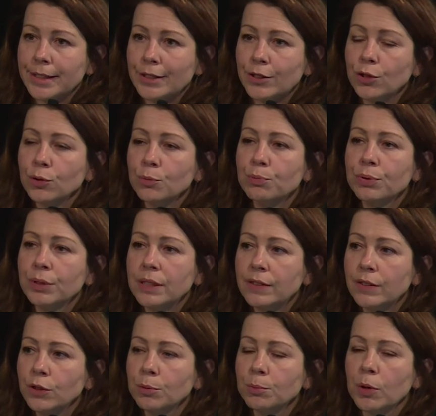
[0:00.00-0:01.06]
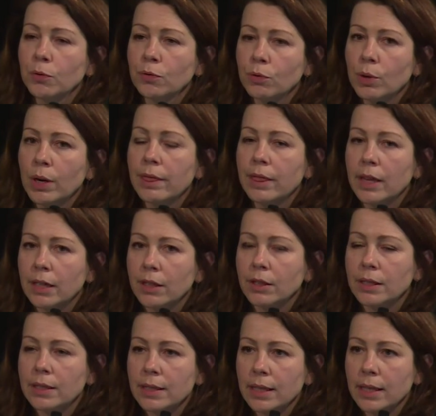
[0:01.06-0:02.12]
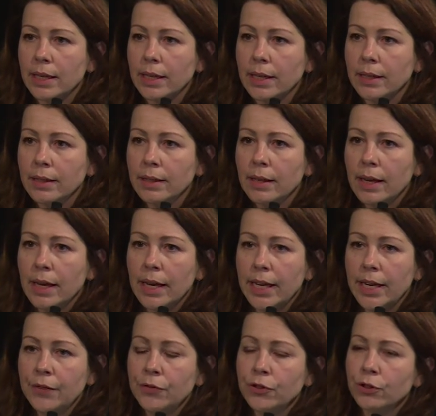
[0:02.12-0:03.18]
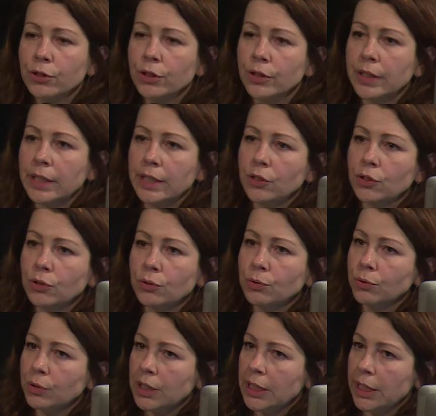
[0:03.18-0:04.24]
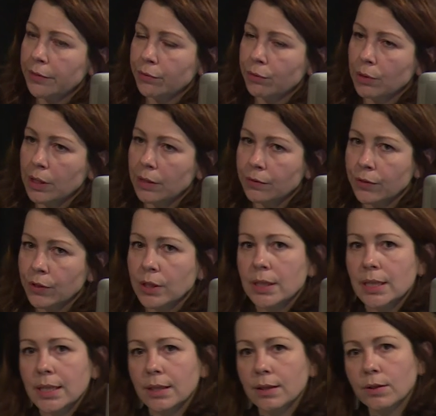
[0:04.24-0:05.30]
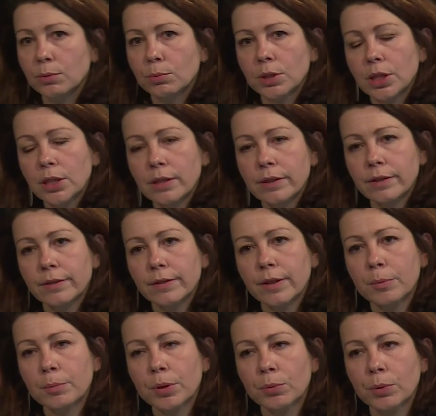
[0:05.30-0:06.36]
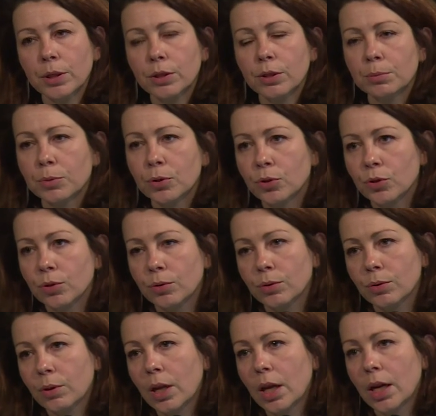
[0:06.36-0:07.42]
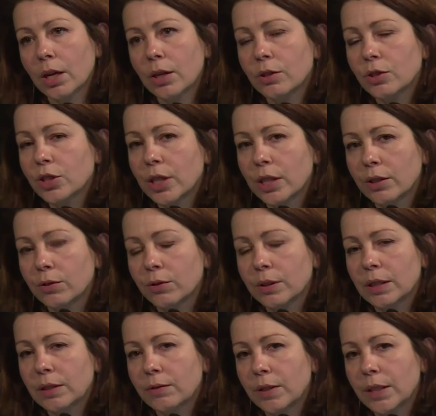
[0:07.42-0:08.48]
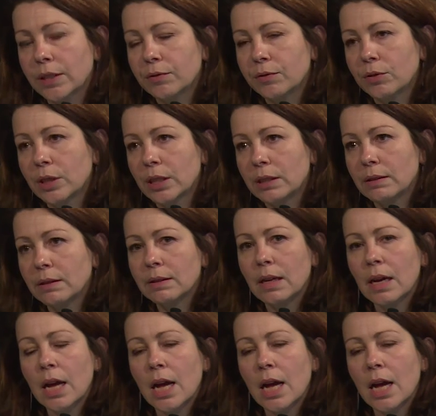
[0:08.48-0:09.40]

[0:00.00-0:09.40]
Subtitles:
Don't presume of what they're gonna say. If you're going to TF1, for instance, which is the number one commercial channel in France,